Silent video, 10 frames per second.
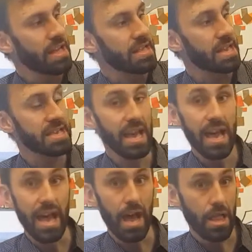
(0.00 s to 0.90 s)
to
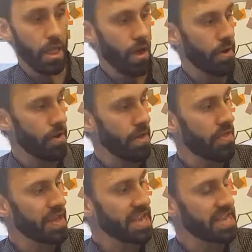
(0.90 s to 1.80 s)
say hello,
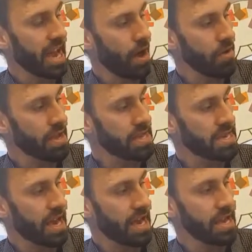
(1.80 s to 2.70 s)
the Italians
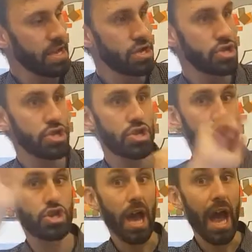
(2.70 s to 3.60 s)
say
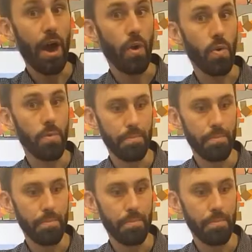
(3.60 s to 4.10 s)
ciao.